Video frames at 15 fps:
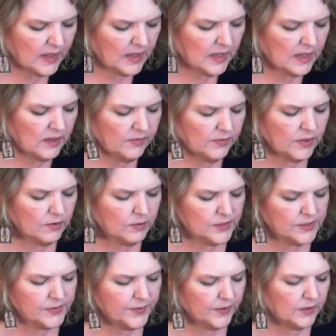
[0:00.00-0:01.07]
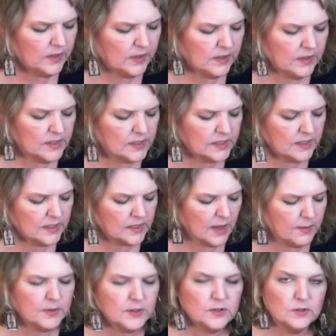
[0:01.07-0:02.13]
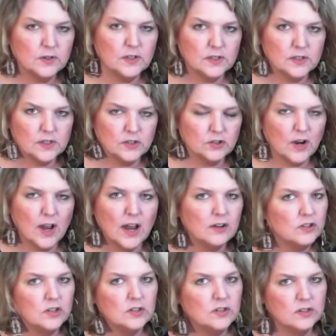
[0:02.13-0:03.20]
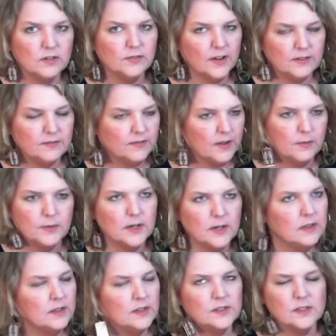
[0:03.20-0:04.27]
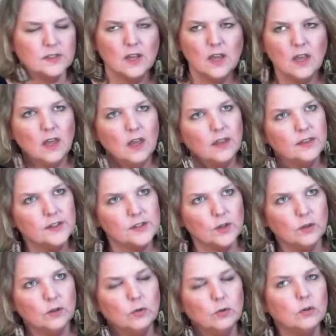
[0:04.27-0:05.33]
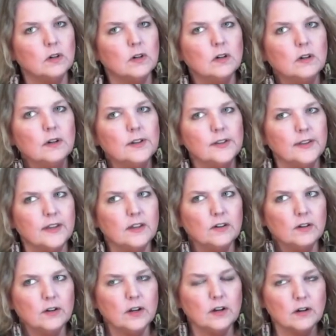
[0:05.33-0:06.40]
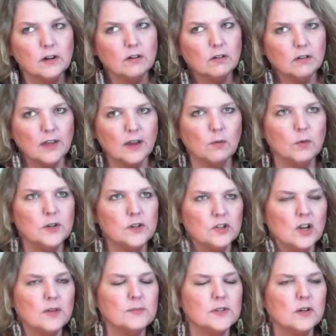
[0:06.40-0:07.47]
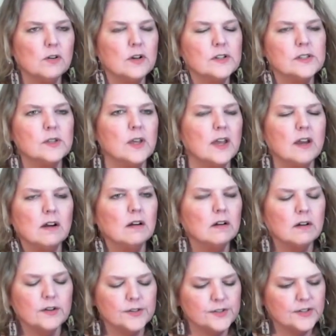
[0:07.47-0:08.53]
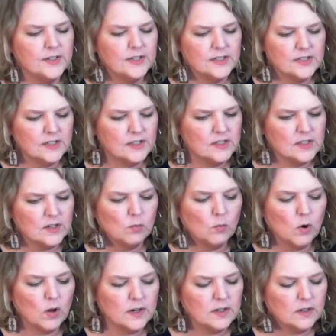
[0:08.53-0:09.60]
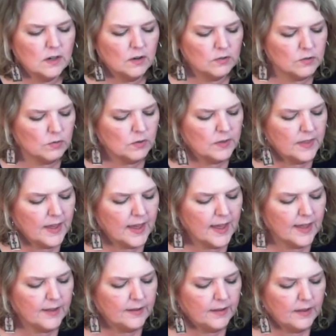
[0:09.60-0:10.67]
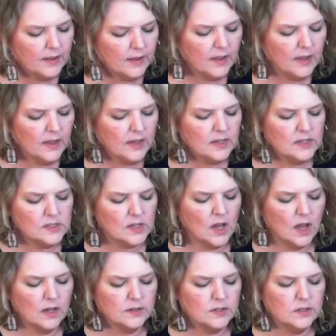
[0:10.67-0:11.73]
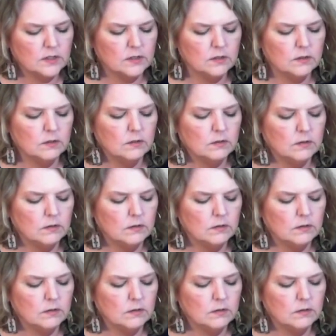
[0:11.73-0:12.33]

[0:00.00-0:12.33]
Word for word: even though he's feeling this chemistry, this attraction to Divine Feminine, this allure, you know, hearing her like wind chimes across the air, across the distance, and wanting to go toward that, he's got to